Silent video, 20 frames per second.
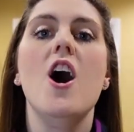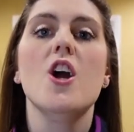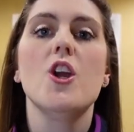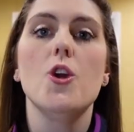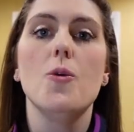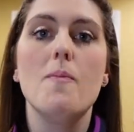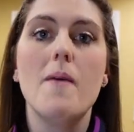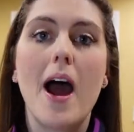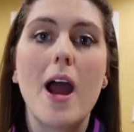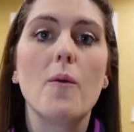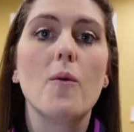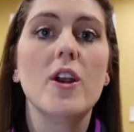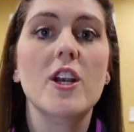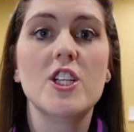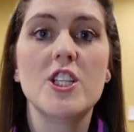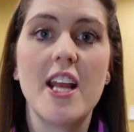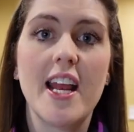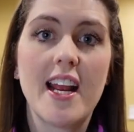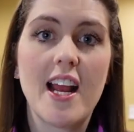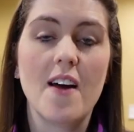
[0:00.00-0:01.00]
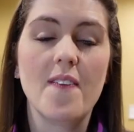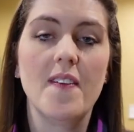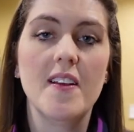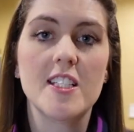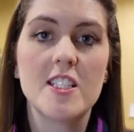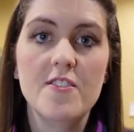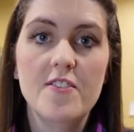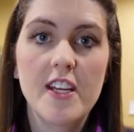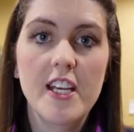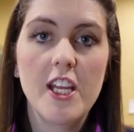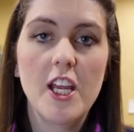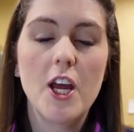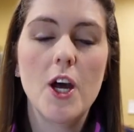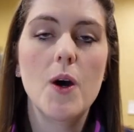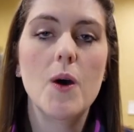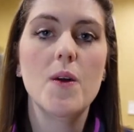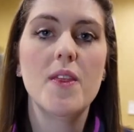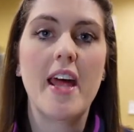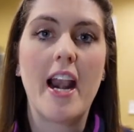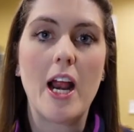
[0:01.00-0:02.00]
you might want to check out this
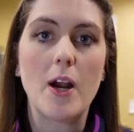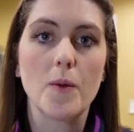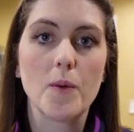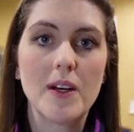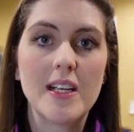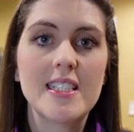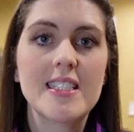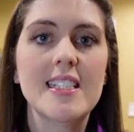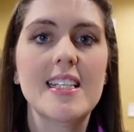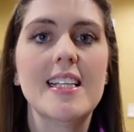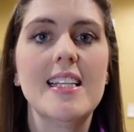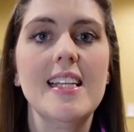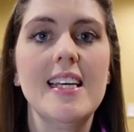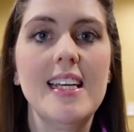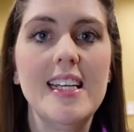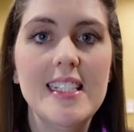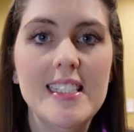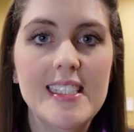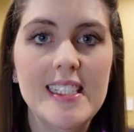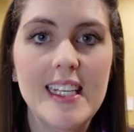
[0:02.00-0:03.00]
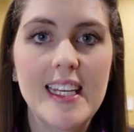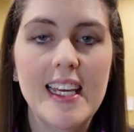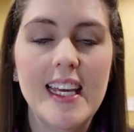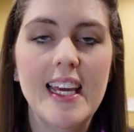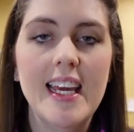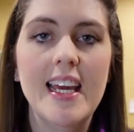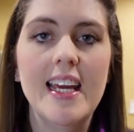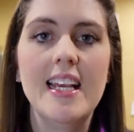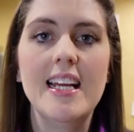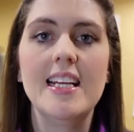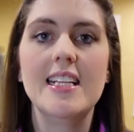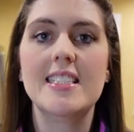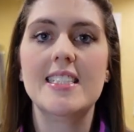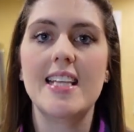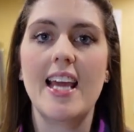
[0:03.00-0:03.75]
video that I recently did. It's